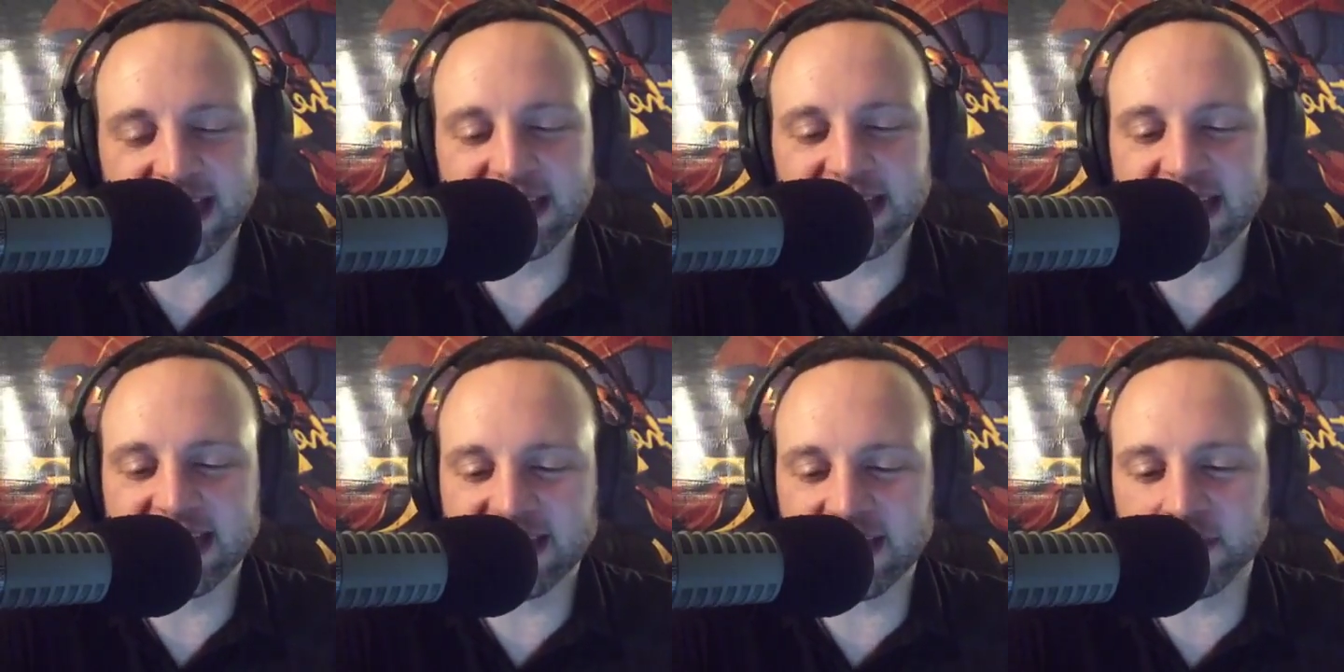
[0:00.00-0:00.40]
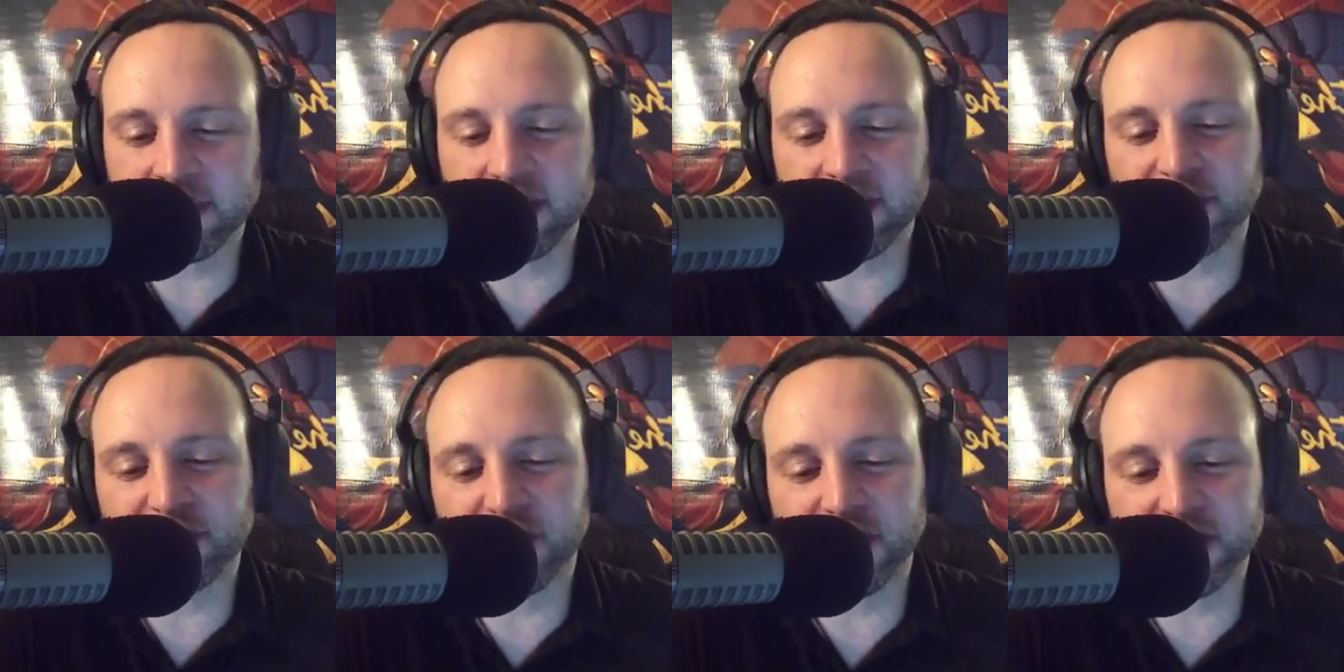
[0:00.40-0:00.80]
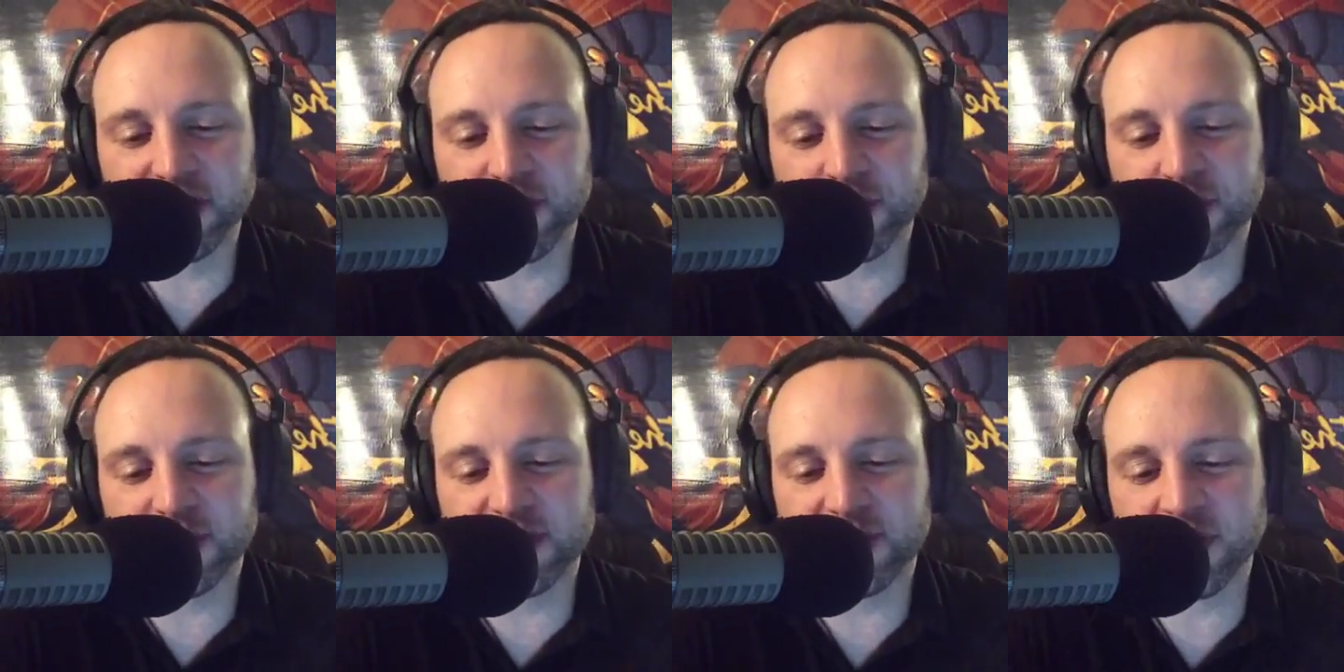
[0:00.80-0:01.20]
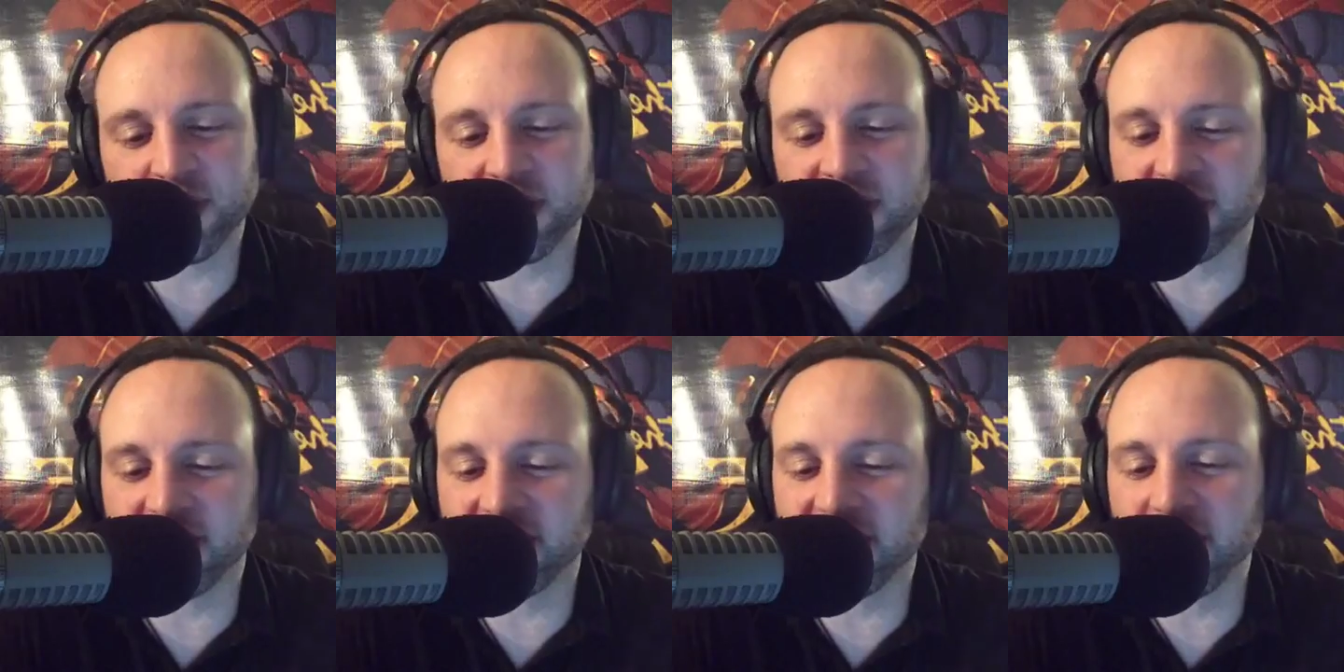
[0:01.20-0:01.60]
That's something The Verge was,
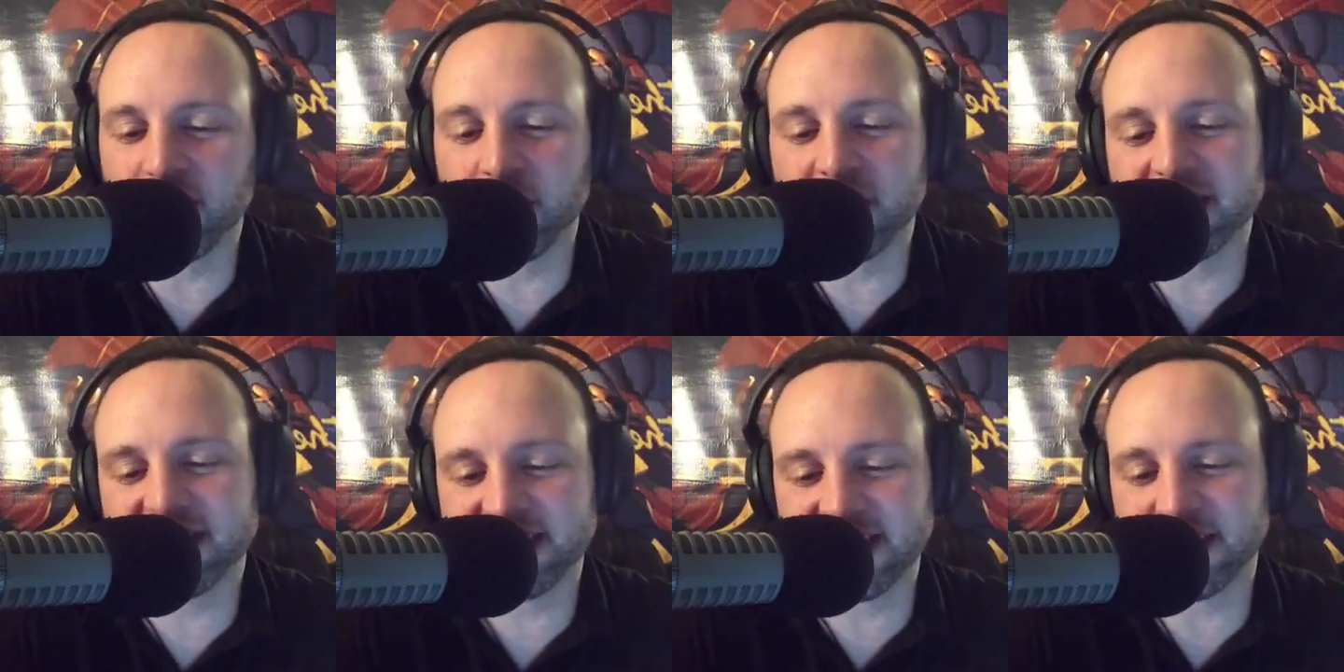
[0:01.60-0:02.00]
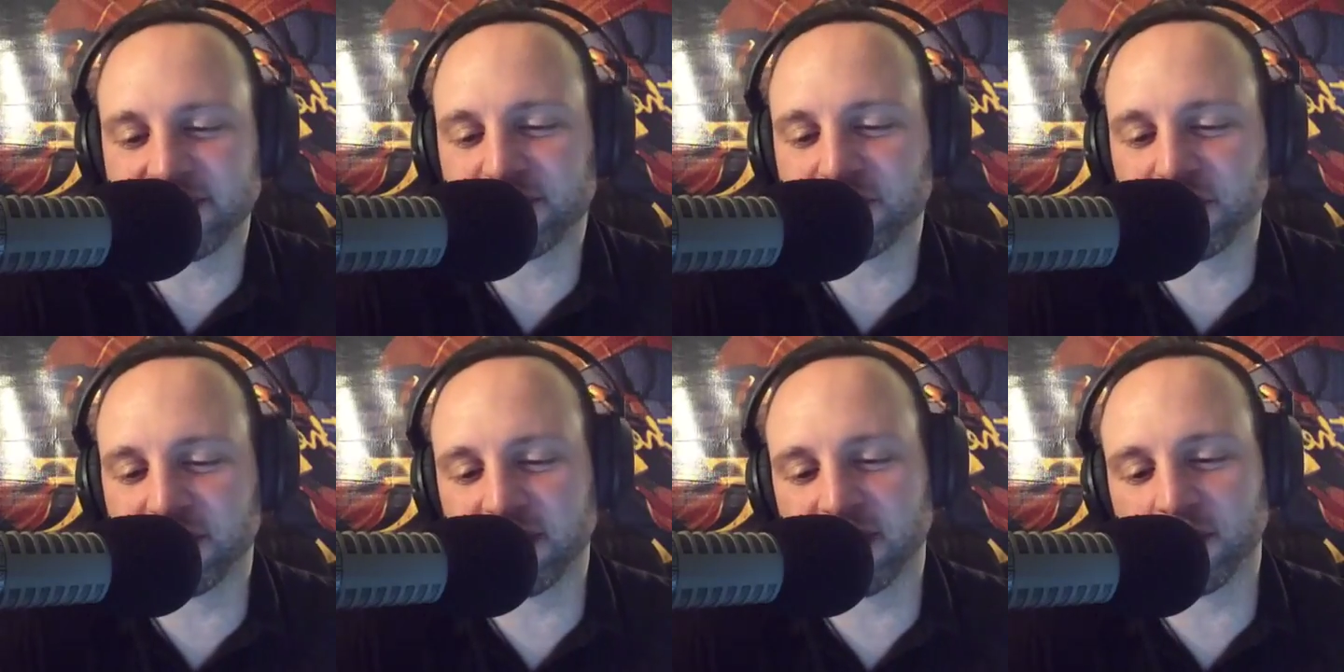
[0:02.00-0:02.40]
you know, they went a step further.